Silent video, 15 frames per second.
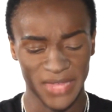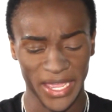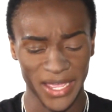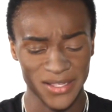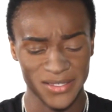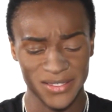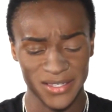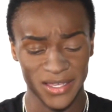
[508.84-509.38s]
I
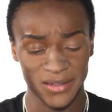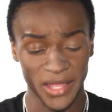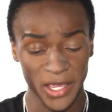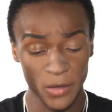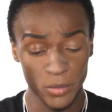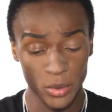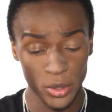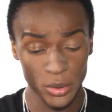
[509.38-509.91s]
guess,
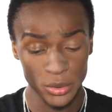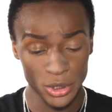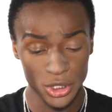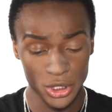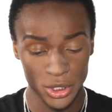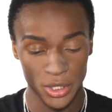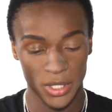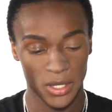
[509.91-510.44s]
skin-like
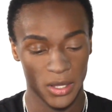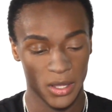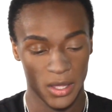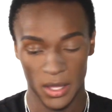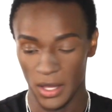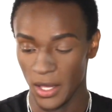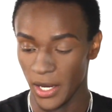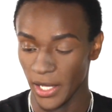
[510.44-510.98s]
approach.
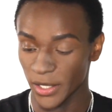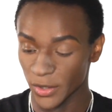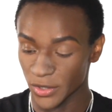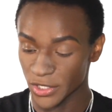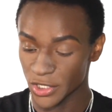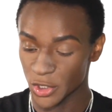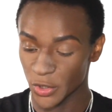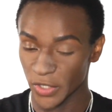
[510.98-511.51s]
And I
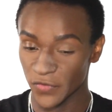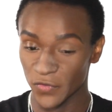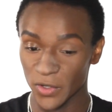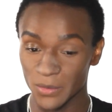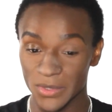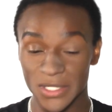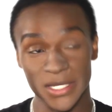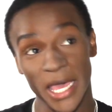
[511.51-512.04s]
learned this trick
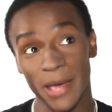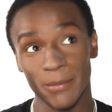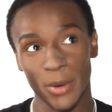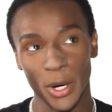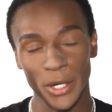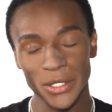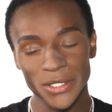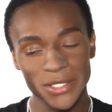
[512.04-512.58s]
from Scott
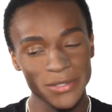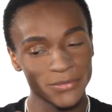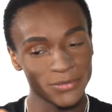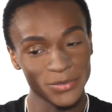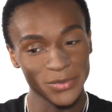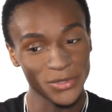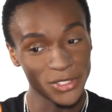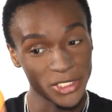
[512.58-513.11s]
Barnes,
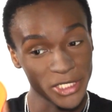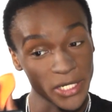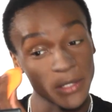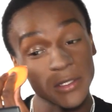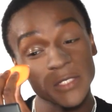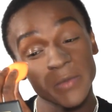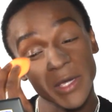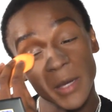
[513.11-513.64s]

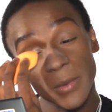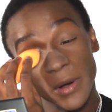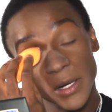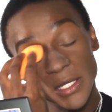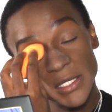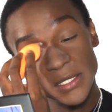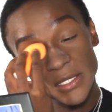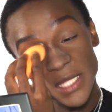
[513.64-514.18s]
J-Lo's makeup
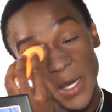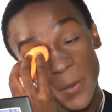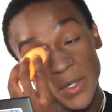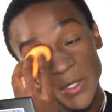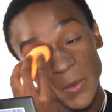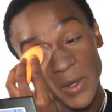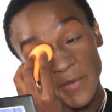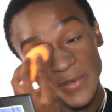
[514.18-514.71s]
artist. So I
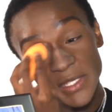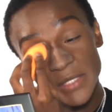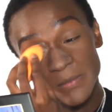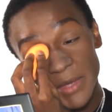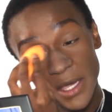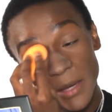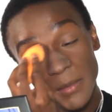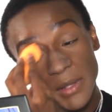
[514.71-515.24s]
went to one of his
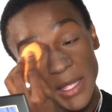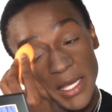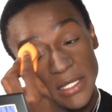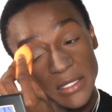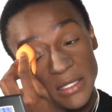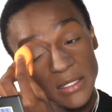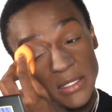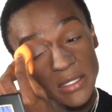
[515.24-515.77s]
makeup
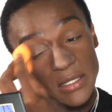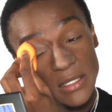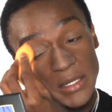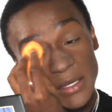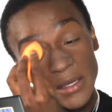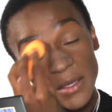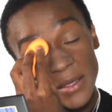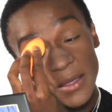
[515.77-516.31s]
classes.
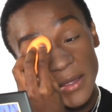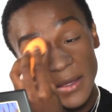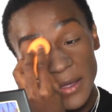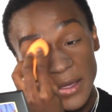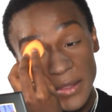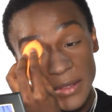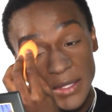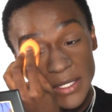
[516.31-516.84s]

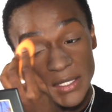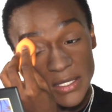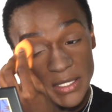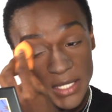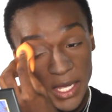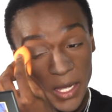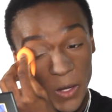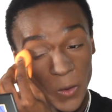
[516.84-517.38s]
And this
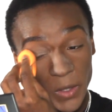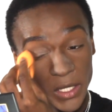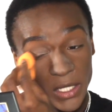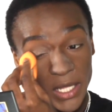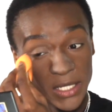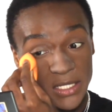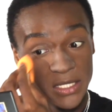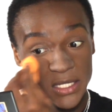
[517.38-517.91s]
is how he
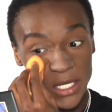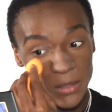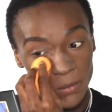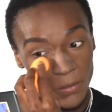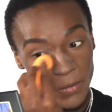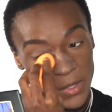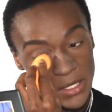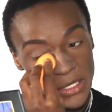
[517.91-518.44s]
likes to set
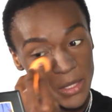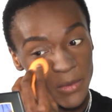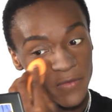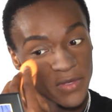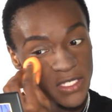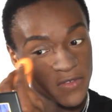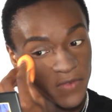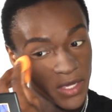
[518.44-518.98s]
some of
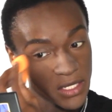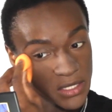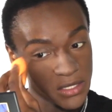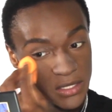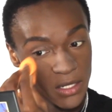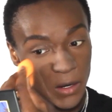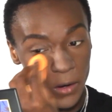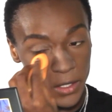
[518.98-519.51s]
his
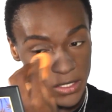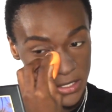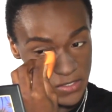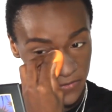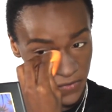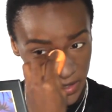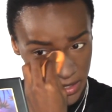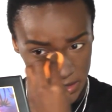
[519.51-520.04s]
face,
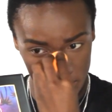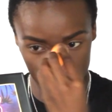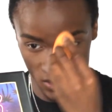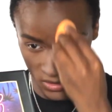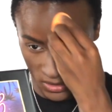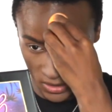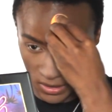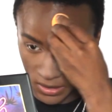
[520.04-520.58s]
artist's face.